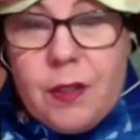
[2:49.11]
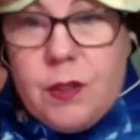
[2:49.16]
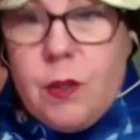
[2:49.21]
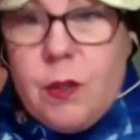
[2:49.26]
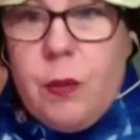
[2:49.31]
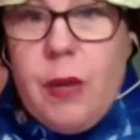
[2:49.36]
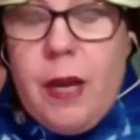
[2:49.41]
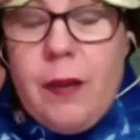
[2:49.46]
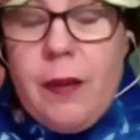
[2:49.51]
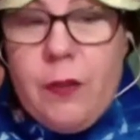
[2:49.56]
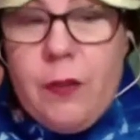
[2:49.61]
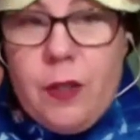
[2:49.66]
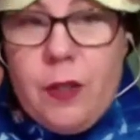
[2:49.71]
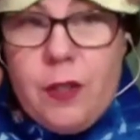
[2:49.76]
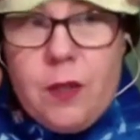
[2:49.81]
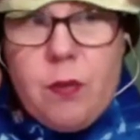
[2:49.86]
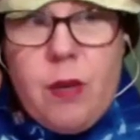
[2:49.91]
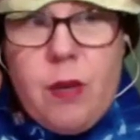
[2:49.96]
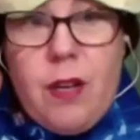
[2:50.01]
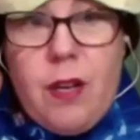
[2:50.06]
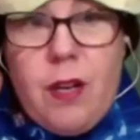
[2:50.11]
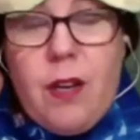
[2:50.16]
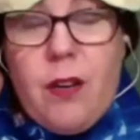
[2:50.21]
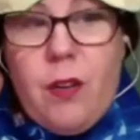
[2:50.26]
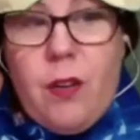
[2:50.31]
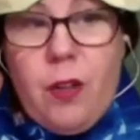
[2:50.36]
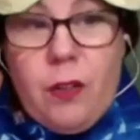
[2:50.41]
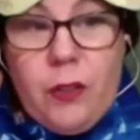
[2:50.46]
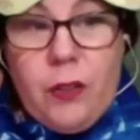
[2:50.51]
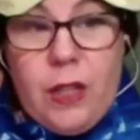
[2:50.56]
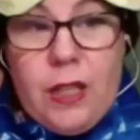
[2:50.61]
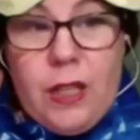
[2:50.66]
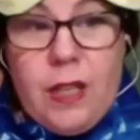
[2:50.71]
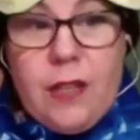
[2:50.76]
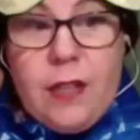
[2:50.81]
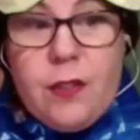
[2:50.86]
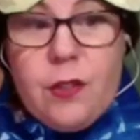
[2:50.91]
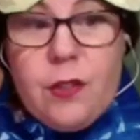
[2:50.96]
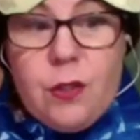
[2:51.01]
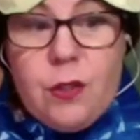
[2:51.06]
So we had this one on all day
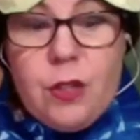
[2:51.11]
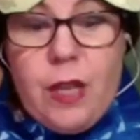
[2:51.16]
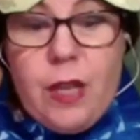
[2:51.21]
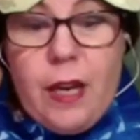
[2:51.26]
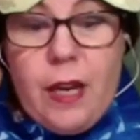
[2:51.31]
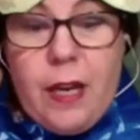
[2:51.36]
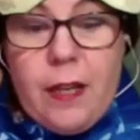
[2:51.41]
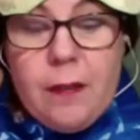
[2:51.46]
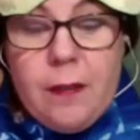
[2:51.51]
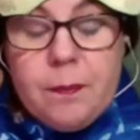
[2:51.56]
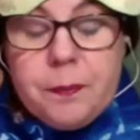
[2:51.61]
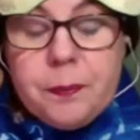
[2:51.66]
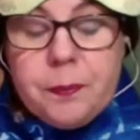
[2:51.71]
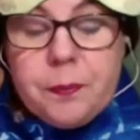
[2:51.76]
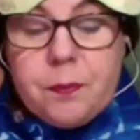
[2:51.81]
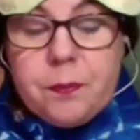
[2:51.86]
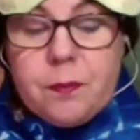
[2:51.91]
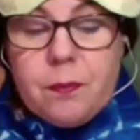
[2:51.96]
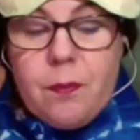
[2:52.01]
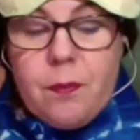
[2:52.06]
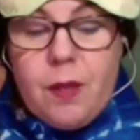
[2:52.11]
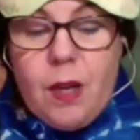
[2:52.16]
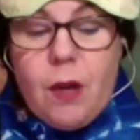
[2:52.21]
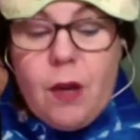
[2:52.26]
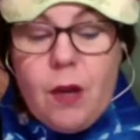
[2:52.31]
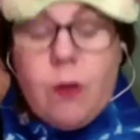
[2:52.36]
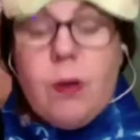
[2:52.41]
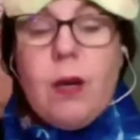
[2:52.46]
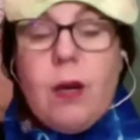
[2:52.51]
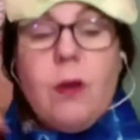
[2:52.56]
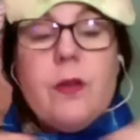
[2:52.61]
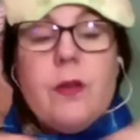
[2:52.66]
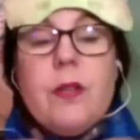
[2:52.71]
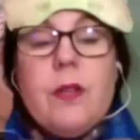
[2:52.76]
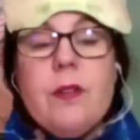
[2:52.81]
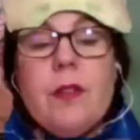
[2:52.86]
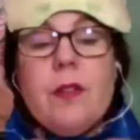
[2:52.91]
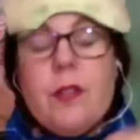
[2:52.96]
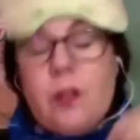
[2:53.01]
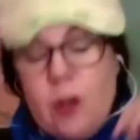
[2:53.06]
yesterday around
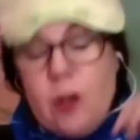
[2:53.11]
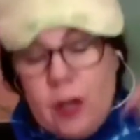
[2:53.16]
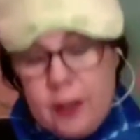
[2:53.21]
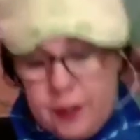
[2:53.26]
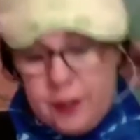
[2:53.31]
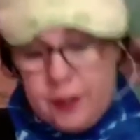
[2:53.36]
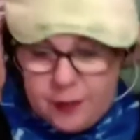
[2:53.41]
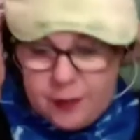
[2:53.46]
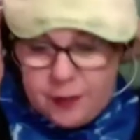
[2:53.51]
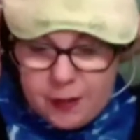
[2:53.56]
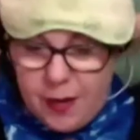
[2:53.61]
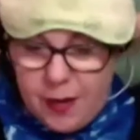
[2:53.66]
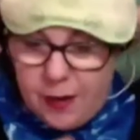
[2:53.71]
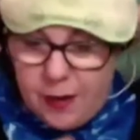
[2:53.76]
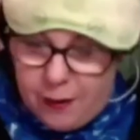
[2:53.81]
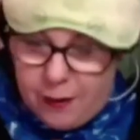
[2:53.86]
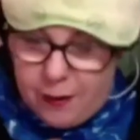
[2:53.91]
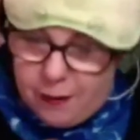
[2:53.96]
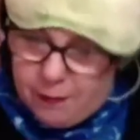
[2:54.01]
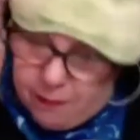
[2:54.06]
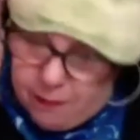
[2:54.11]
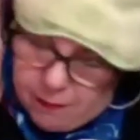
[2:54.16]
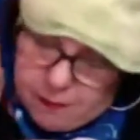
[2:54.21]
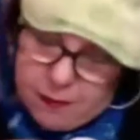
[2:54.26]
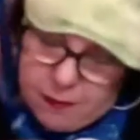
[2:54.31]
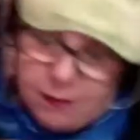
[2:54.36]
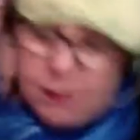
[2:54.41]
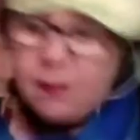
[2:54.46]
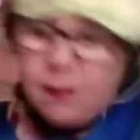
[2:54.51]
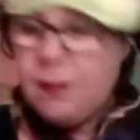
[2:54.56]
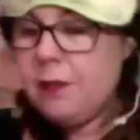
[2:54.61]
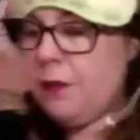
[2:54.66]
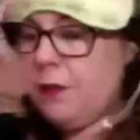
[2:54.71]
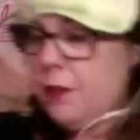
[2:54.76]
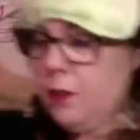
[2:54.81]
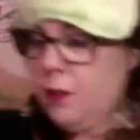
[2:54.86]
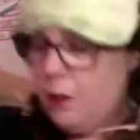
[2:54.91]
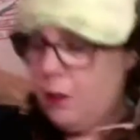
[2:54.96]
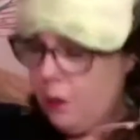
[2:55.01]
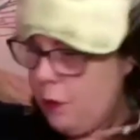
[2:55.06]
the dog's neck.
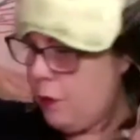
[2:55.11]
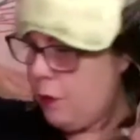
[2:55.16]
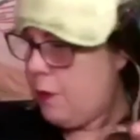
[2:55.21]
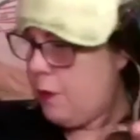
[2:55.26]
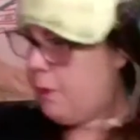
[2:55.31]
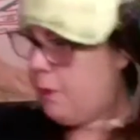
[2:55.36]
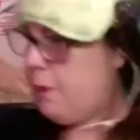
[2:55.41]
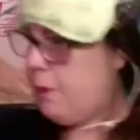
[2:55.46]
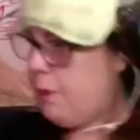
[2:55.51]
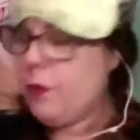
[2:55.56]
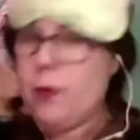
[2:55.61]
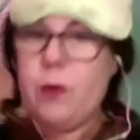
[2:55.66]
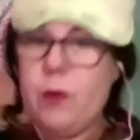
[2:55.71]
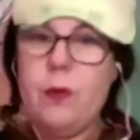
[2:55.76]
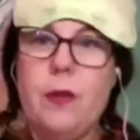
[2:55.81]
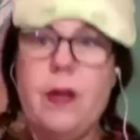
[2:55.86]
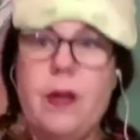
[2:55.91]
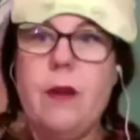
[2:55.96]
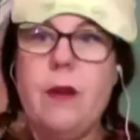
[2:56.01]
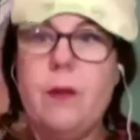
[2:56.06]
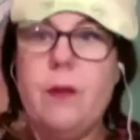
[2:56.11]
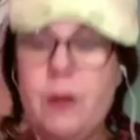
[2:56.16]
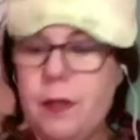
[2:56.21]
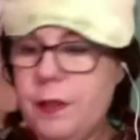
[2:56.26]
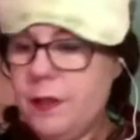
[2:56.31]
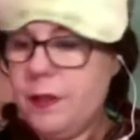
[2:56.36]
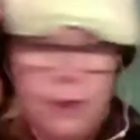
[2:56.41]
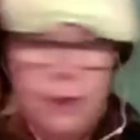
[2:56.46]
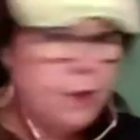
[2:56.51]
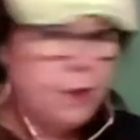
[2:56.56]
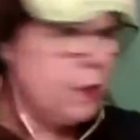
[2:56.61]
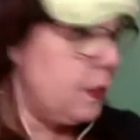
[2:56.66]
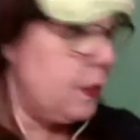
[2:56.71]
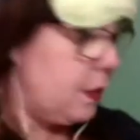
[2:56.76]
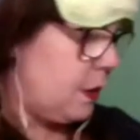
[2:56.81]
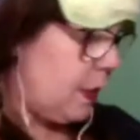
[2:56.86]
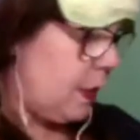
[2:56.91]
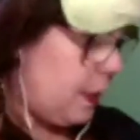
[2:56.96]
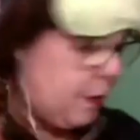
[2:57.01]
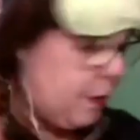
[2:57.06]
So I'm throwing that one
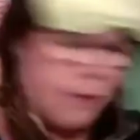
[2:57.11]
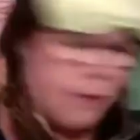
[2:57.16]
aside.